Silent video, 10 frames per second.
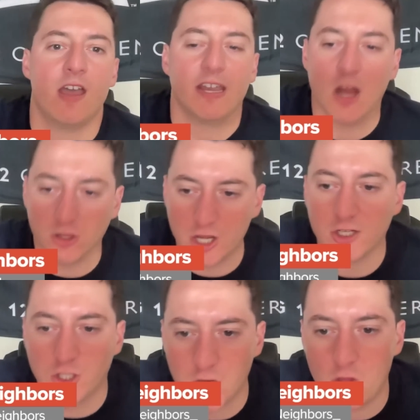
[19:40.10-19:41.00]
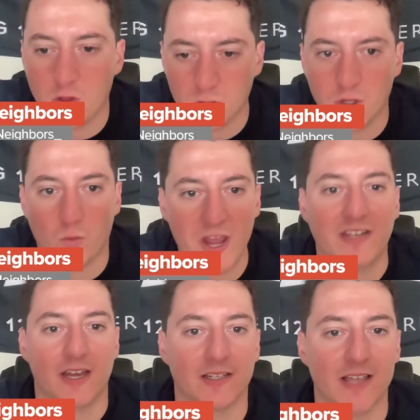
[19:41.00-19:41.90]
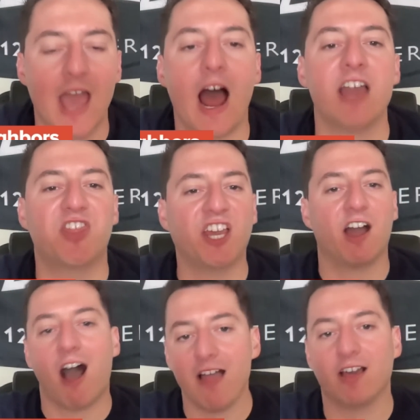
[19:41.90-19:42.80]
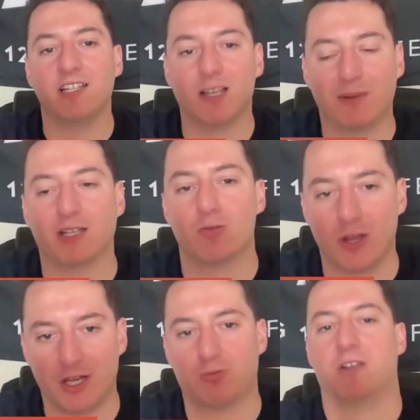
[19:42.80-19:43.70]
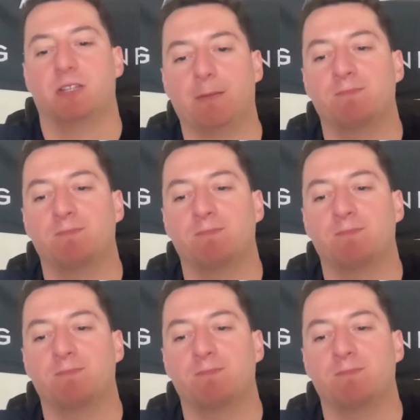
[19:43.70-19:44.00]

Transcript: You know, it does show the weakness. And I think it highlights something that's really interesting.